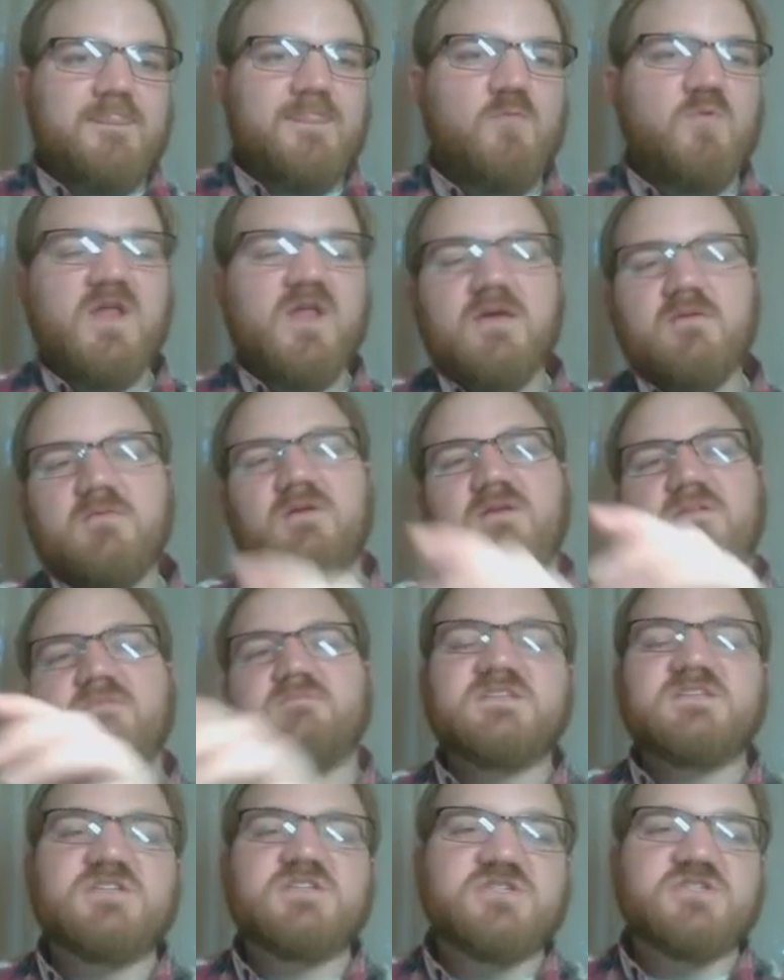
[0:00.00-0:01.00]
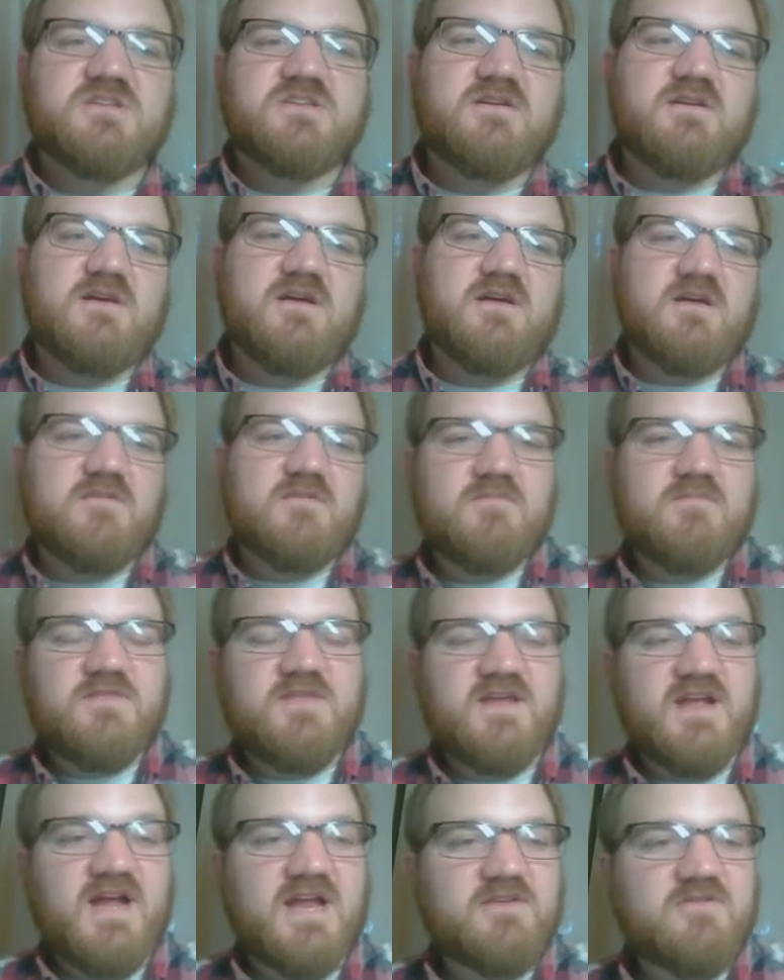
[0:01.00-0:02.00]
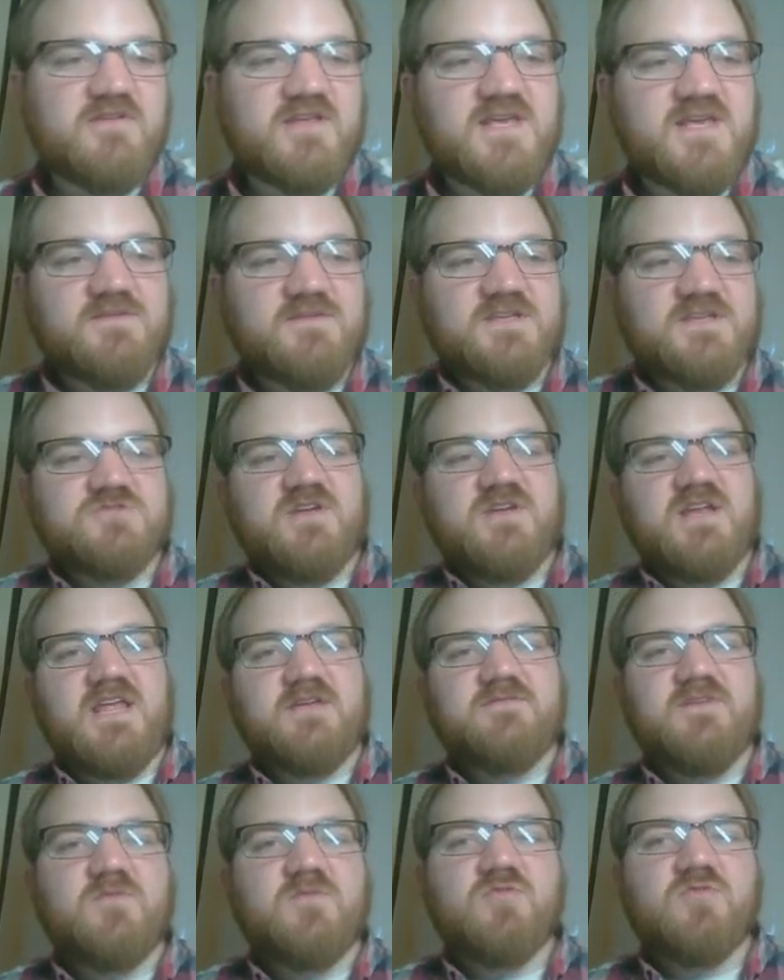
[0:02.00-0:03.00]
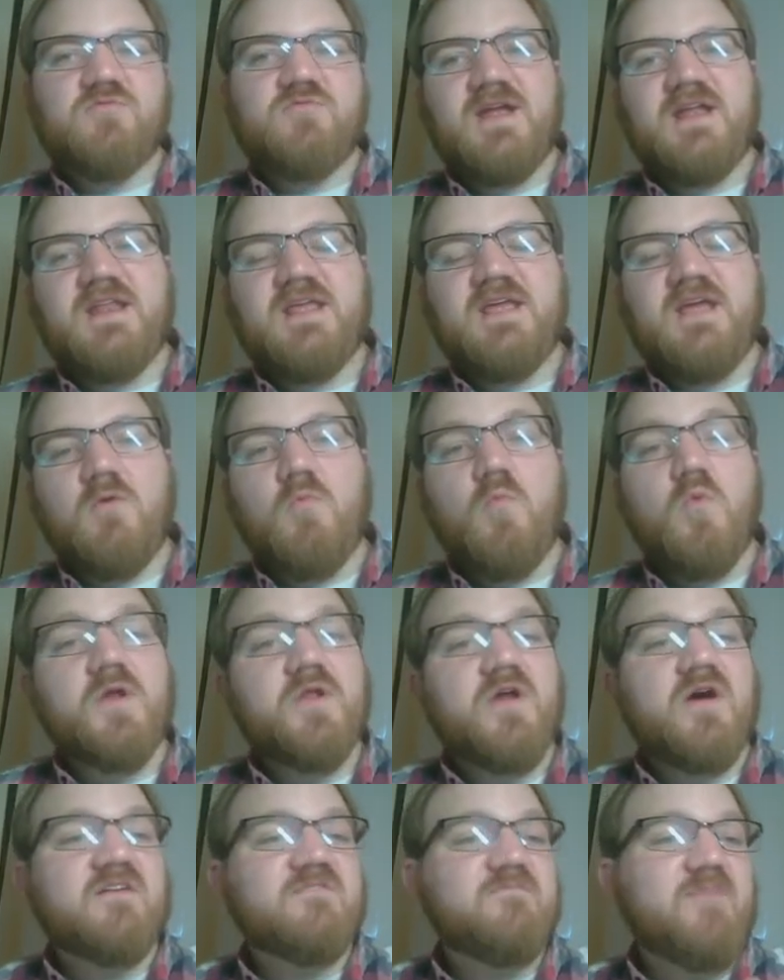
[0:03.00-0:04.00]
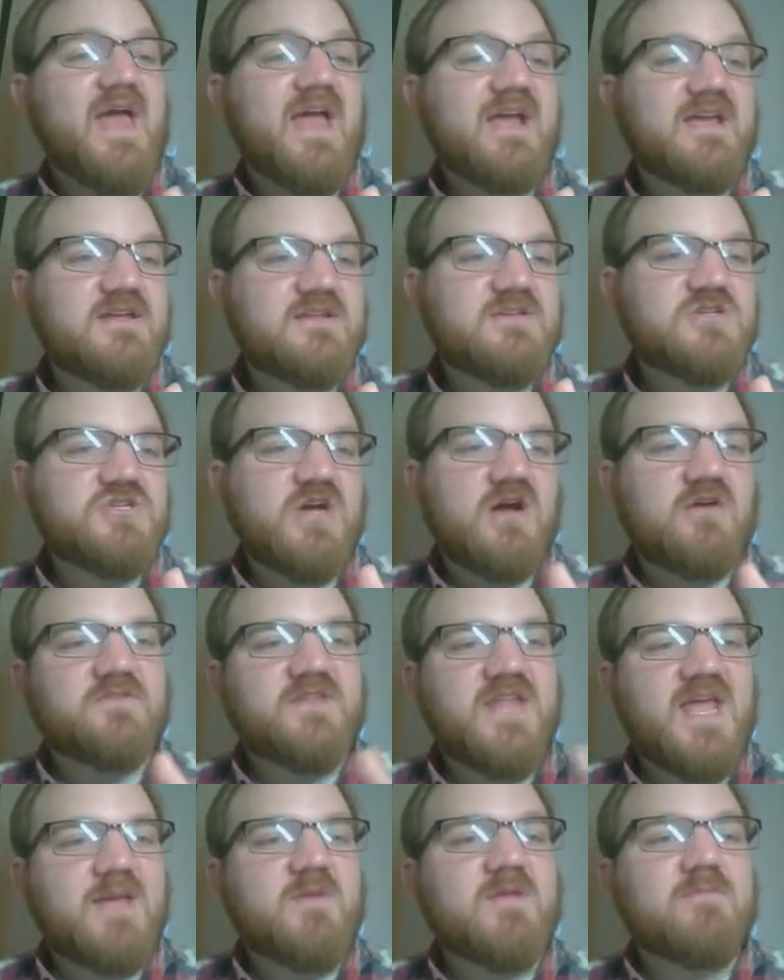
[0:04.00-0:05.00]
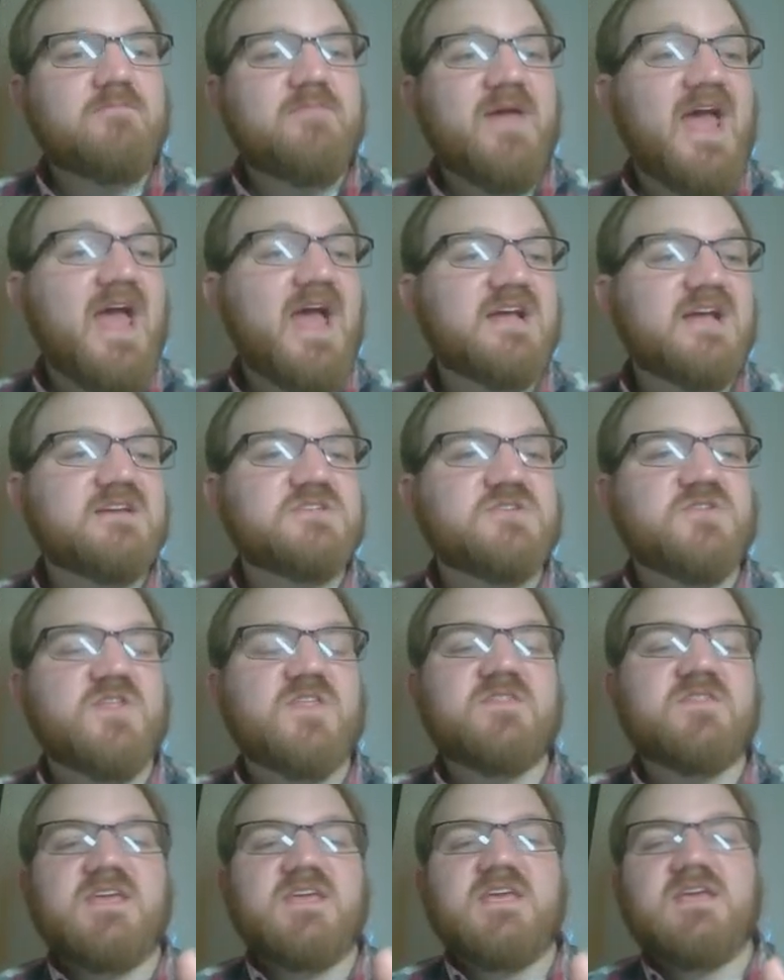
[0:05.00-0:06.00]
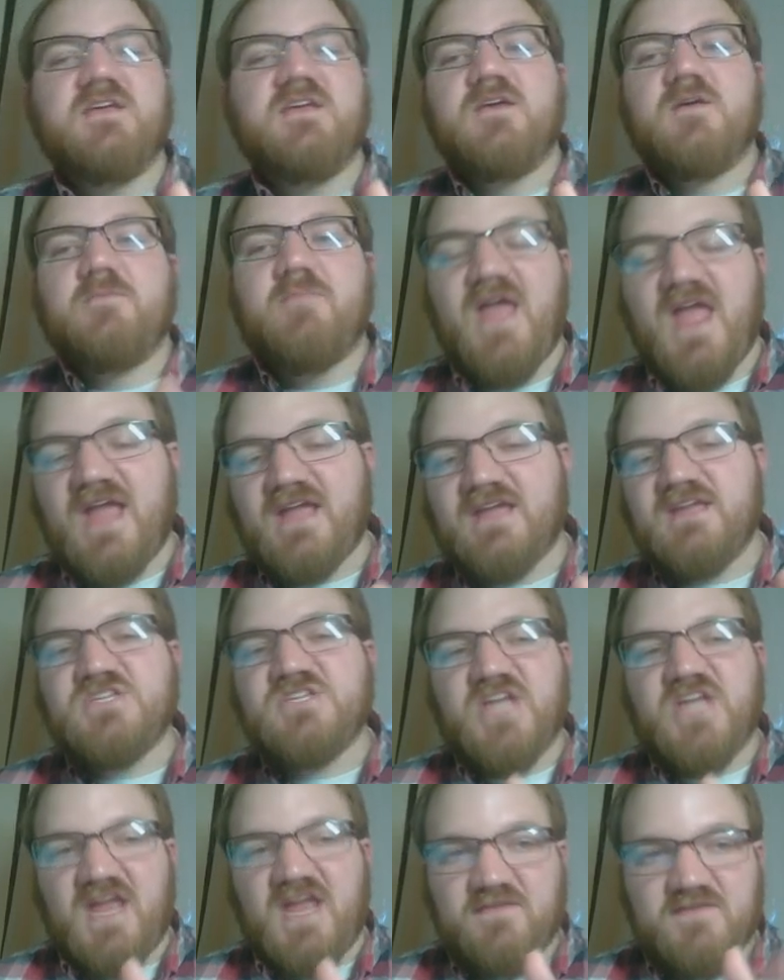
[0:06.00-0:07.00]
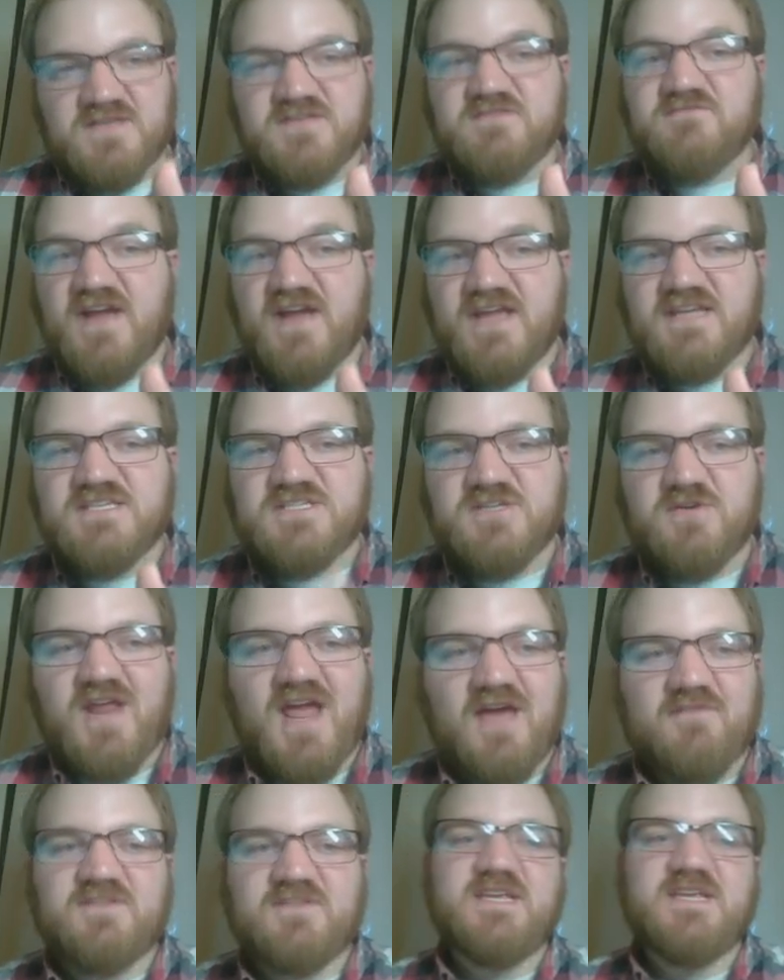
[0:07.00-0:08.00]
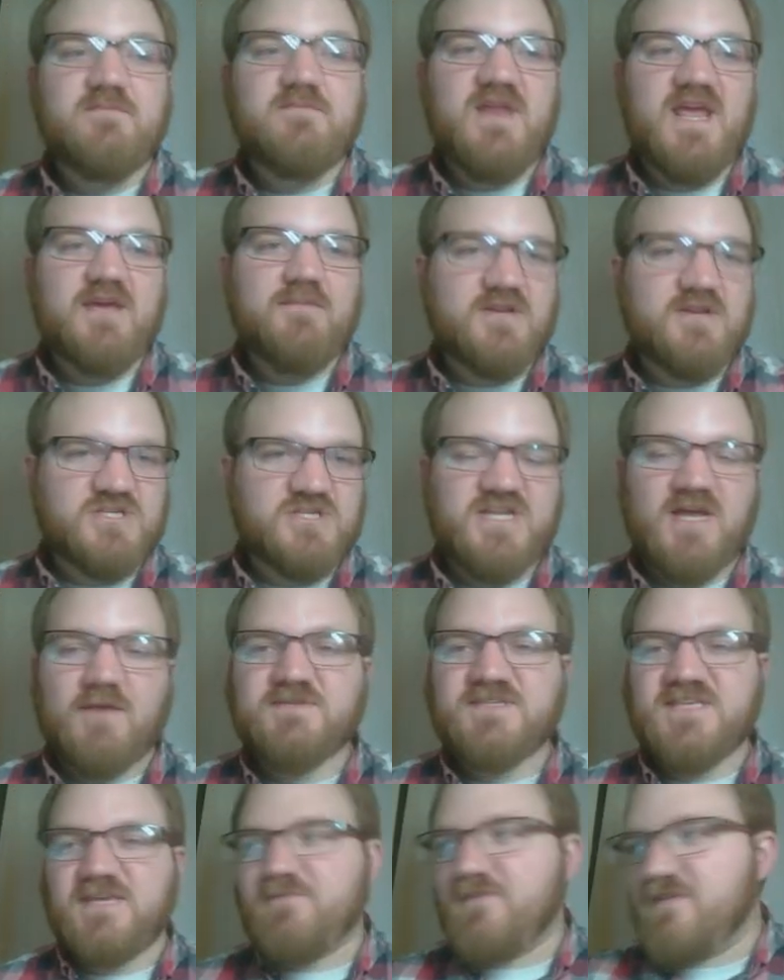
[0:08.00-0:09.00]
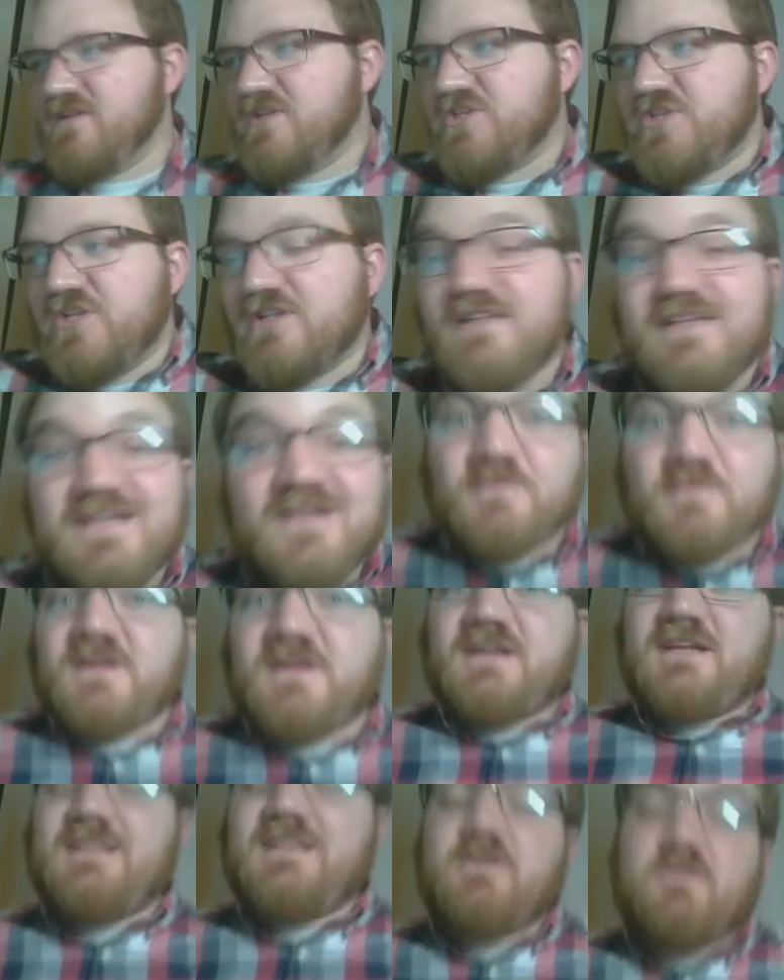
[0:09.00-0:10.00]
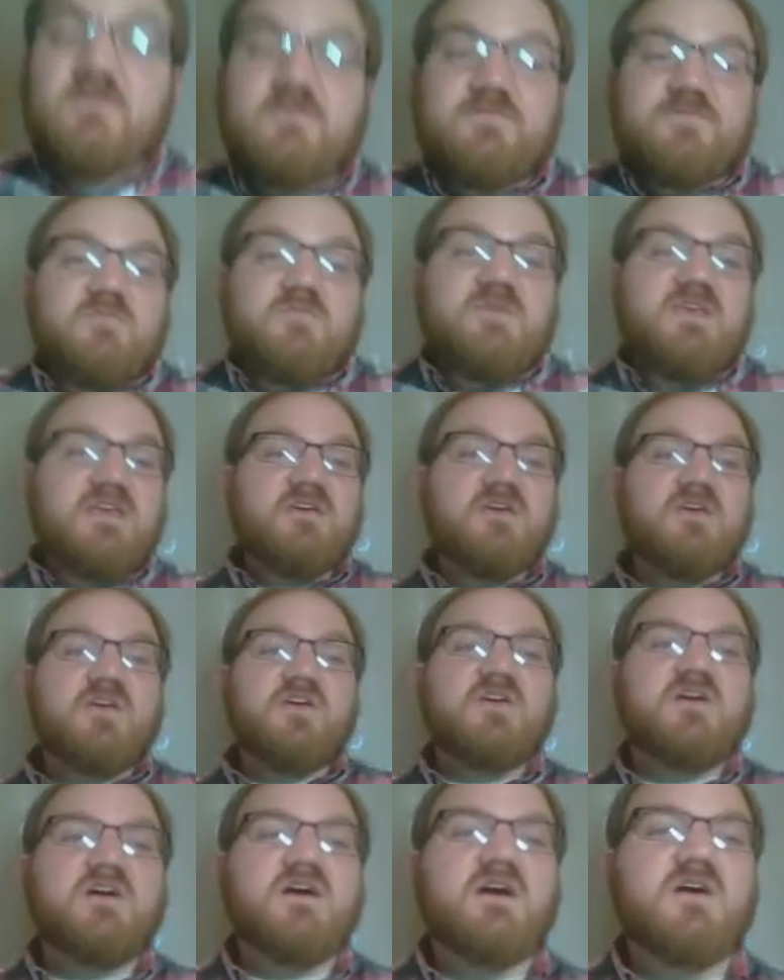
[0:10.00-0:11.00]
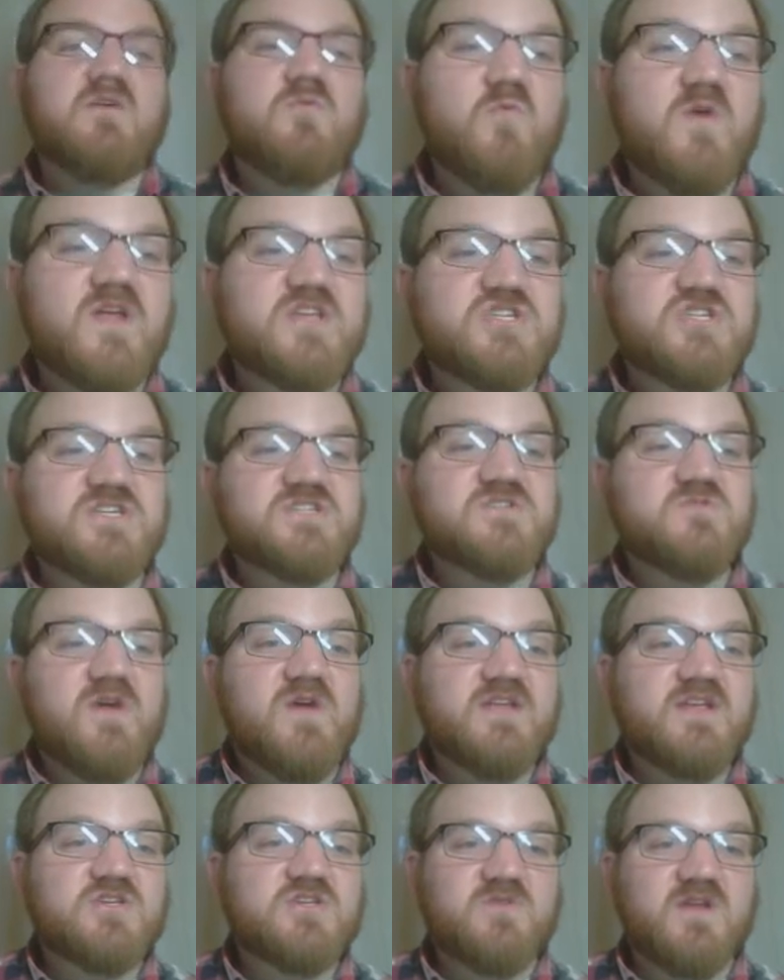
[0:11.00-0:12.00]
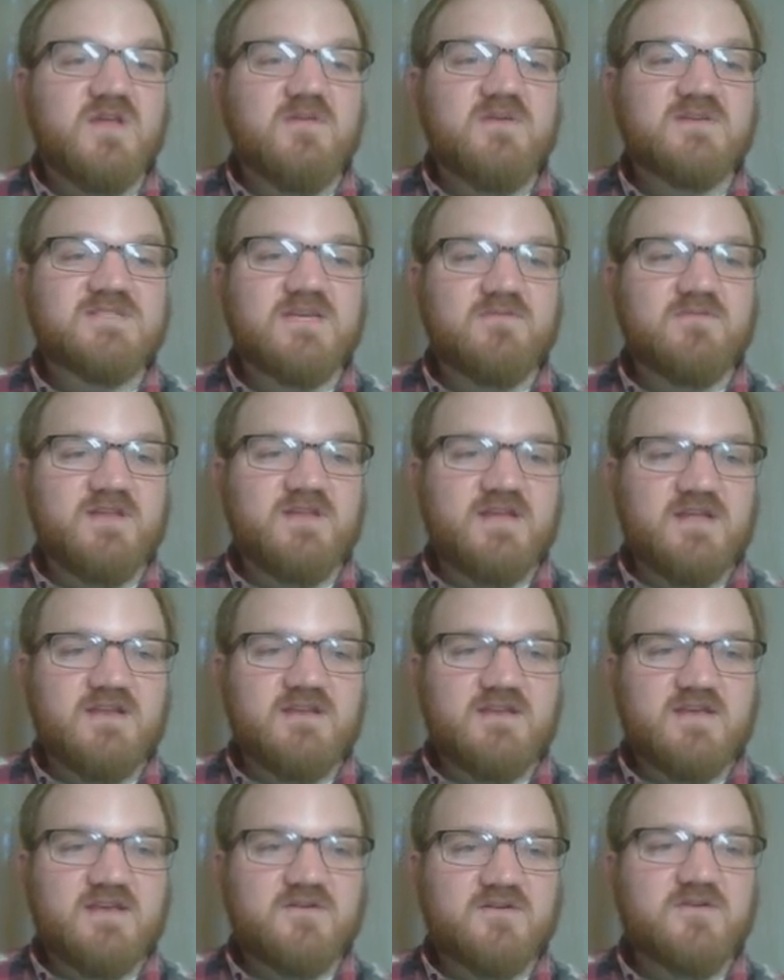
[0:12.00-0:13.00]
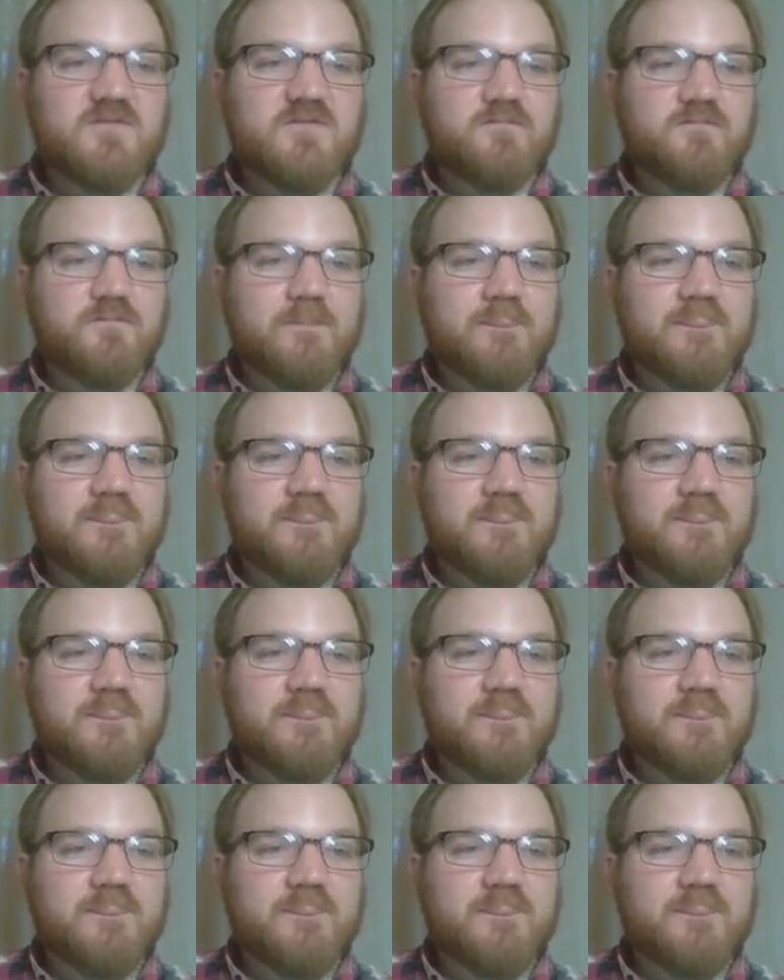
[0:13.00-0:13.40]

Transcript: This is just a thing I do to keep things straight. If I'm creating a one-off package, I'll name it pack so that the package and the device don't have the same name. It just helps keep it just a little bit clearer for me which is which when I'm assembling an Eagle.